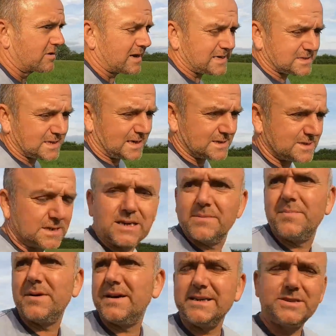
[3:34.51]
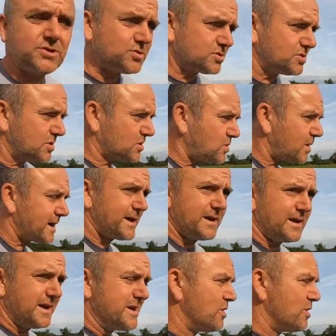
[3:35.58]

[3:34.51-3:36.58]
of grass actually, but it's just not quite